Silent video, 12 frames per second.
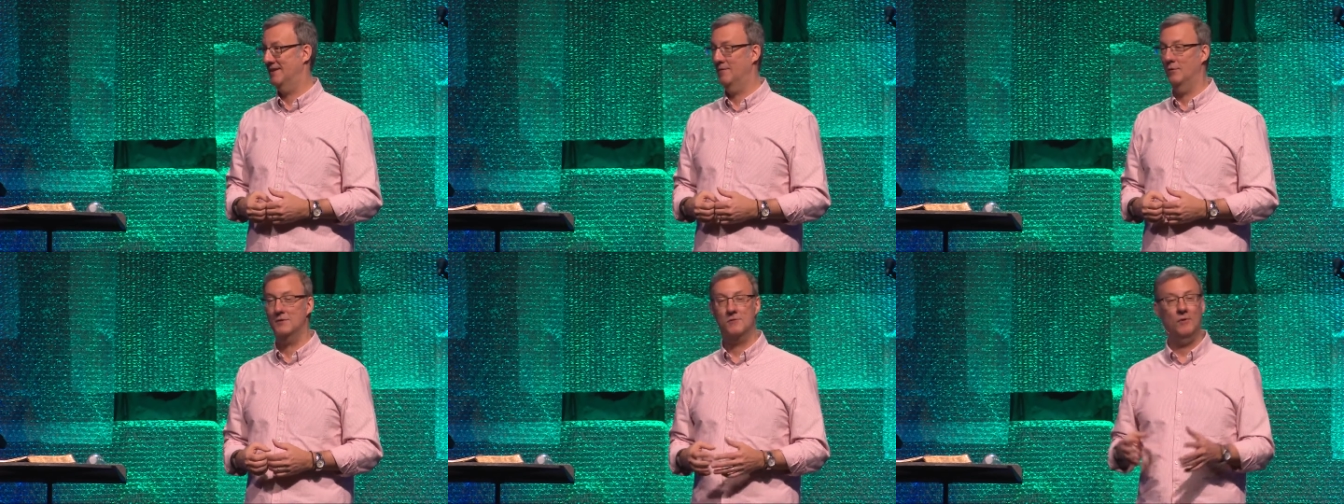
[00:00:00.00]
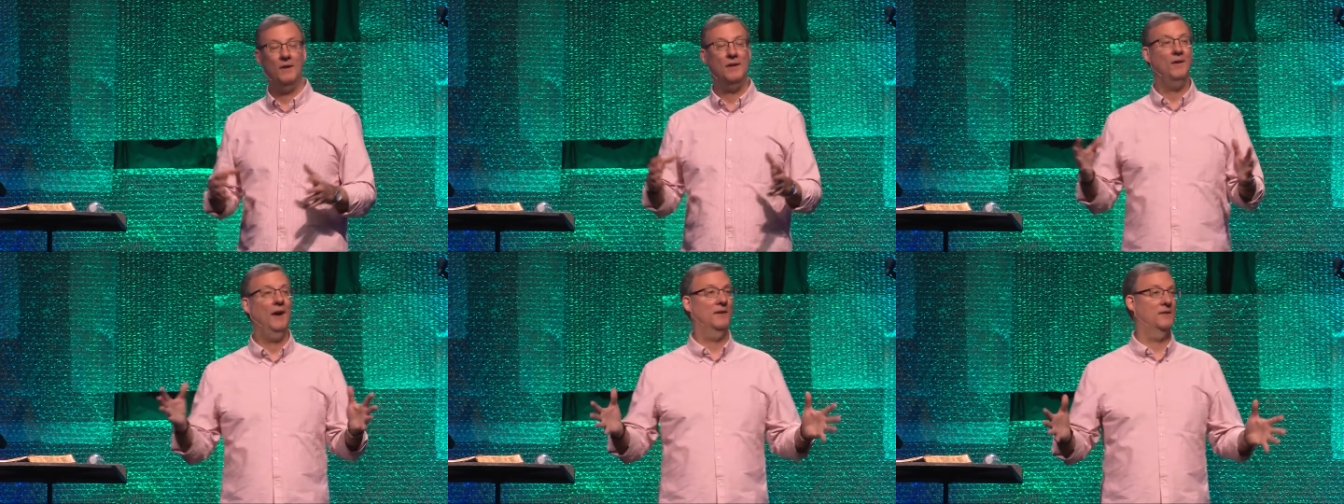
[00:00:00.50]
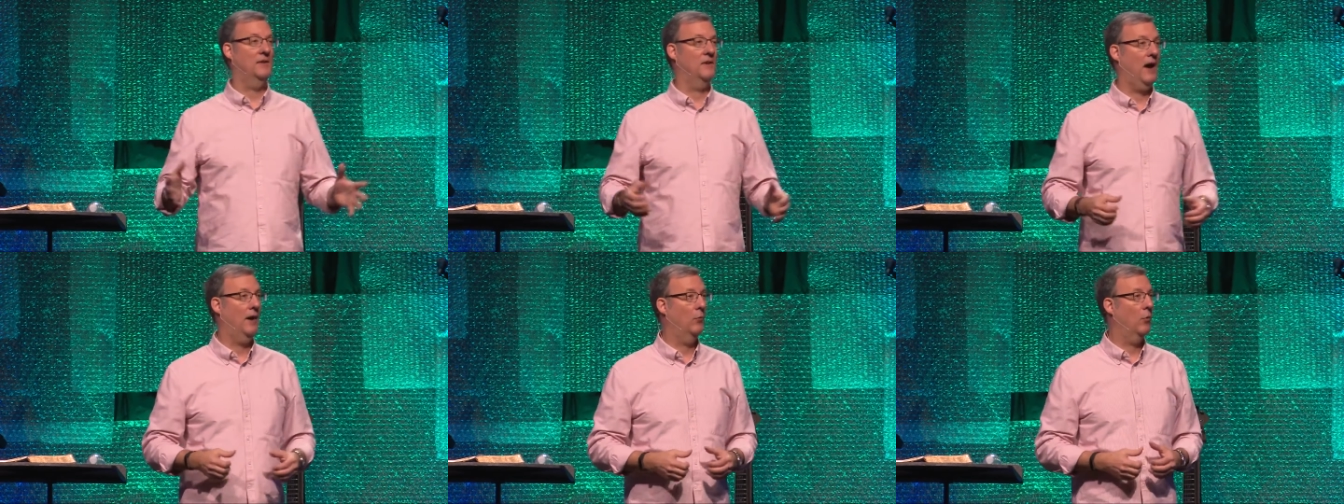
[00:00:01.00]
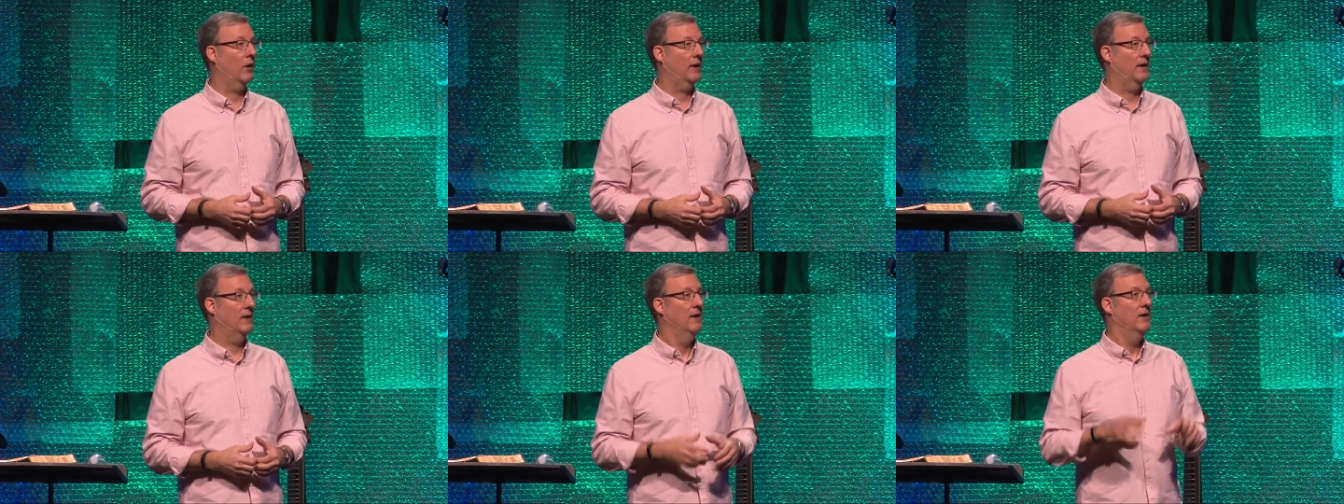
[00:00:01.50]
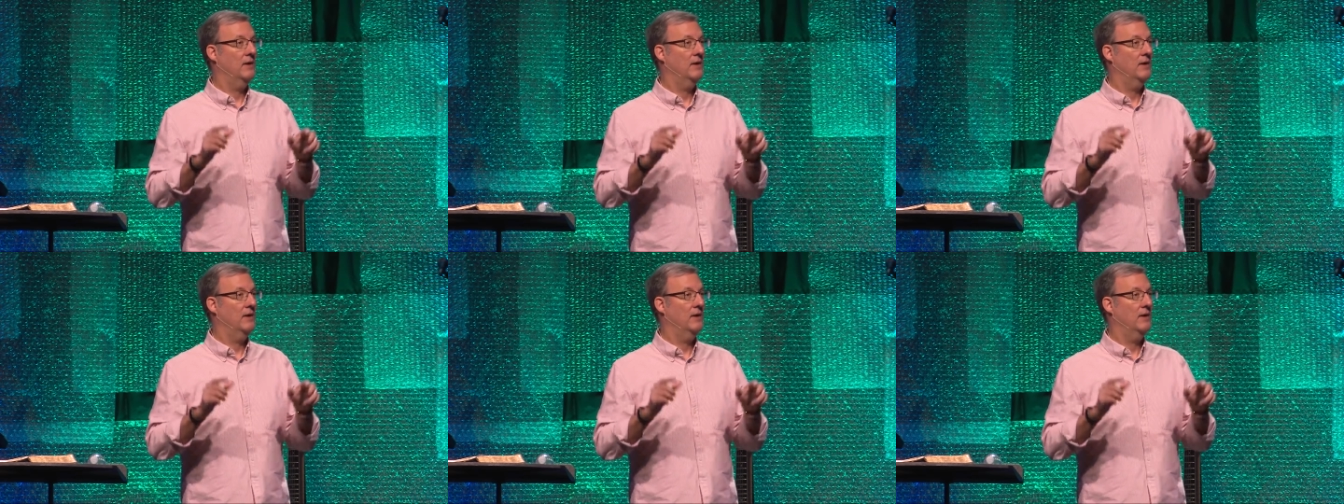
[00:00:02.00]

And it was really great to see God working,